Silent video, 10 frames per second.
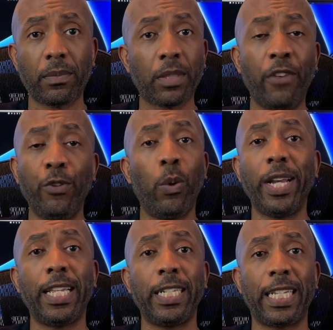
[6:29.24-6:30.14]
If you want
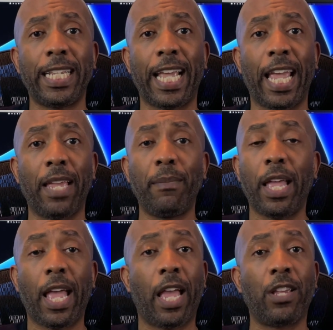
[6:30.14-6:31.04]
to get into the game
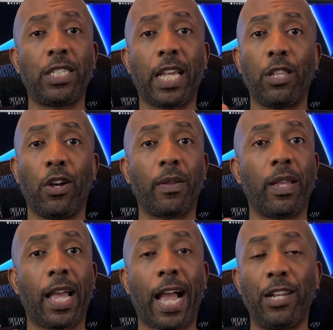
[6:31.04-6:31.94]
and you're saying, look,
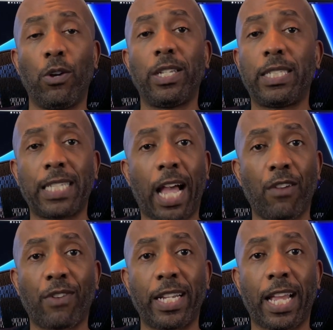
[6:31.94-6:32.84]
I know this is
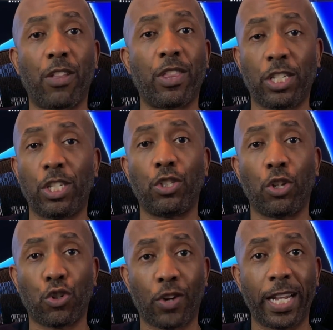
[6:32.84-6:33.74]
hot right now, this is the
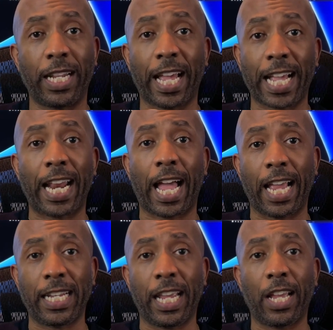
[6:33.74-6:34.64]
trend, and I got an
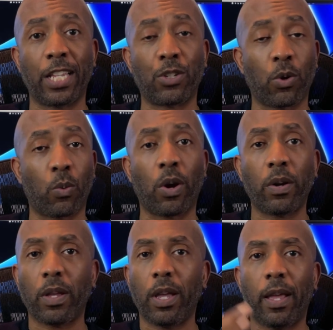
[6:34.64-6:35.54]
idea that's going to
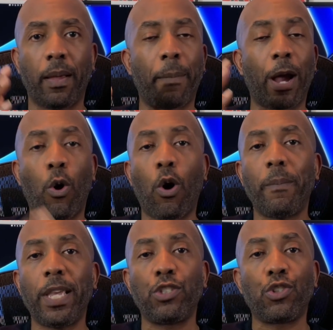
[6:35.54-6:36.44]
work, by all
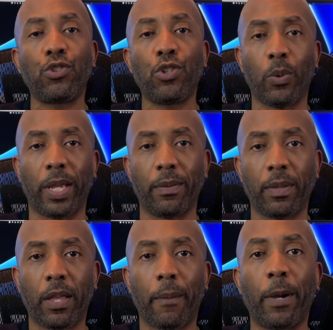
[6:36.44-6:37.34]
means, do it.
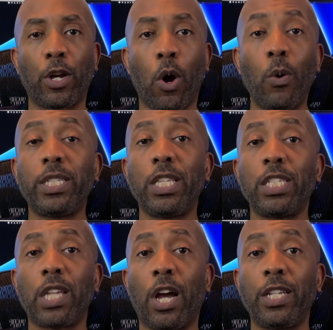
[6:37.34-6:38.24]
But go into
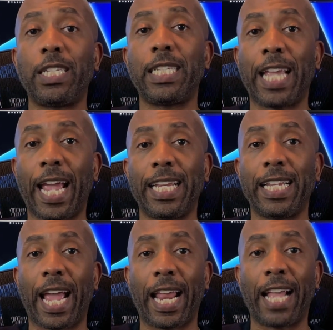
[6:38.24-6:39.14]
this understanding
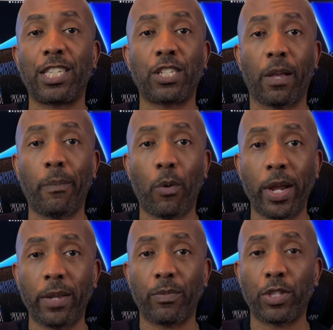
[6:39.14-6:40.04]
that at some
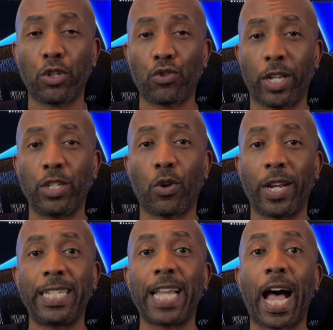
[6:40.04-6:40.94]
point, this trend is going
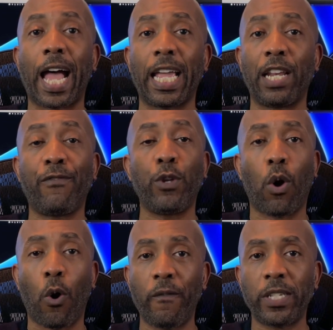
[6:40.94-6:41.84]
to die. And if you
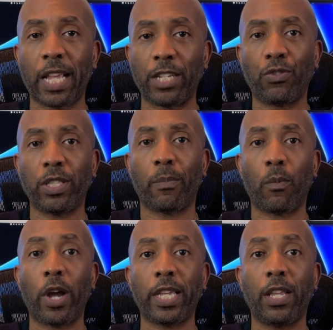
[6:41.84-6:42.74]
oversaturate the
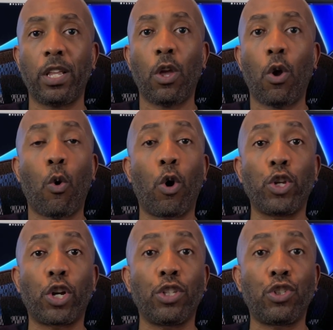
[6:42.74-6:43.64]
market or
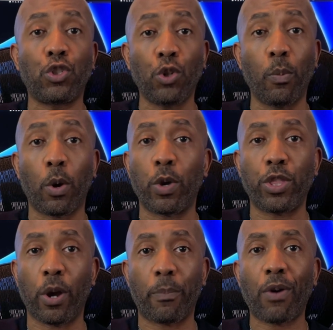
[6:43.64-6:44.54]
your consumer with
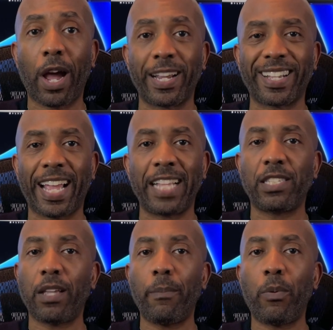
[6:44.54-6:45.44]
your product, at
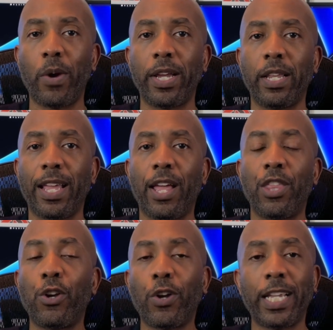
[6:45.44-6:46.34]
some point,
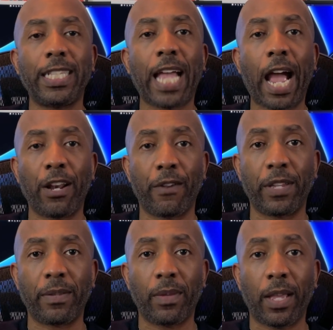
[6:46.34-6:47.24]
they're going to get tired of
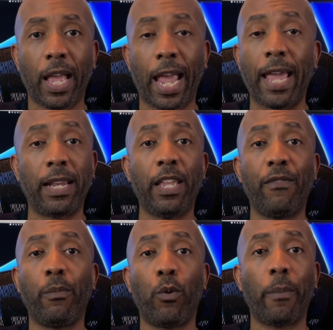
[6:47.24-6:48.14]
it. And
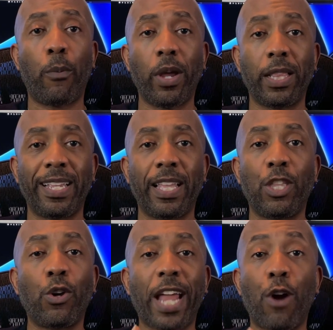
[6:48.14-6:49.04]
even more importantly,
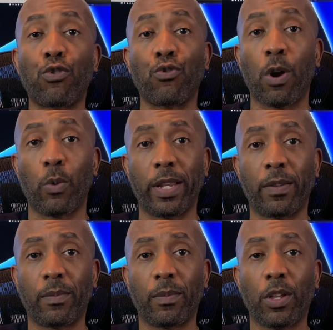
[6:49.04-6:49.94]
they're going to outgrow it.
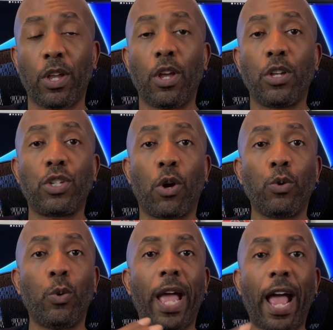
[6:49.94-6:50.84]
So
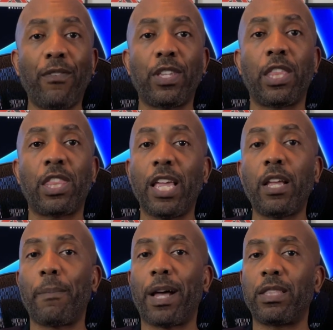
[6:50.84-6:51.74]
you have to think
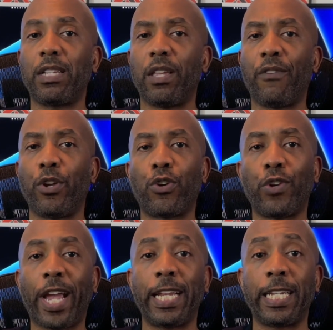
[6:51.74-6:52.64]
about this if you're
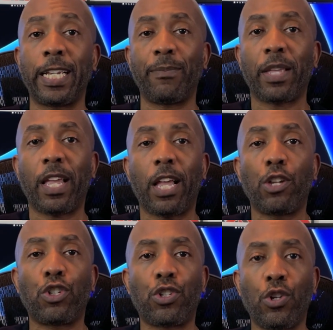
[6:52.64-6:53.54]
creating it.
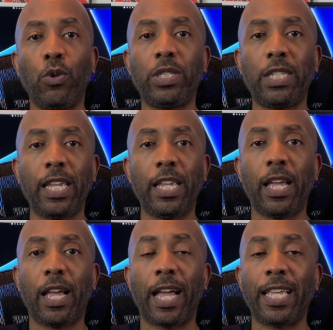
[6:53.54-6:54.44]
Stussy,
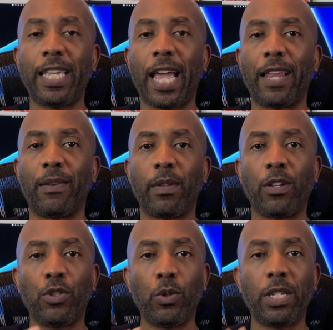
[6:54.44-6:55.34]
again,
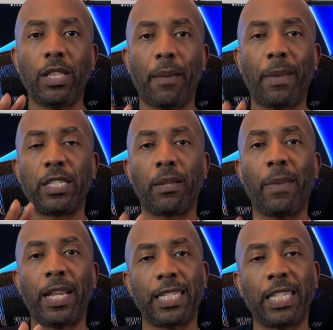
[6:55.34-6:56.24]
using them as the
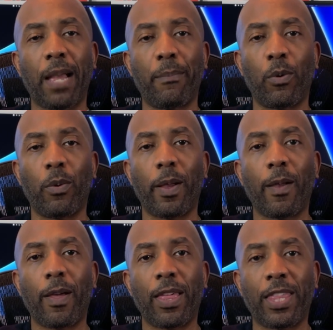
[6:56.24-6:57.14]
main example,
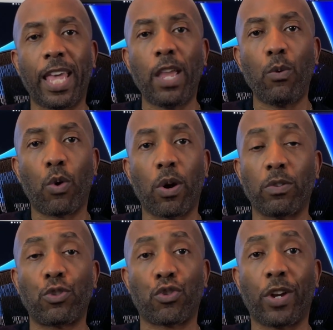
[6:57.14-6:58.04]
they
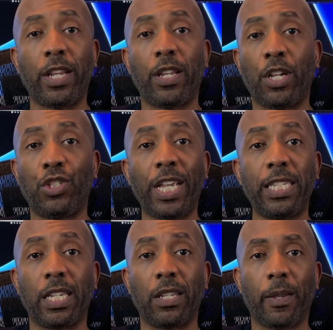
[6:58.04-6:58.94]
were trend
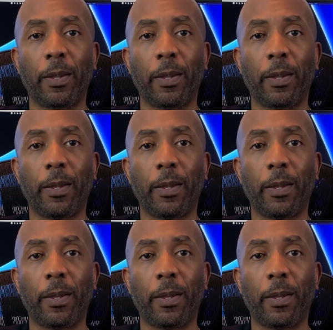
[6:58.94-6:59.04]
adjacent.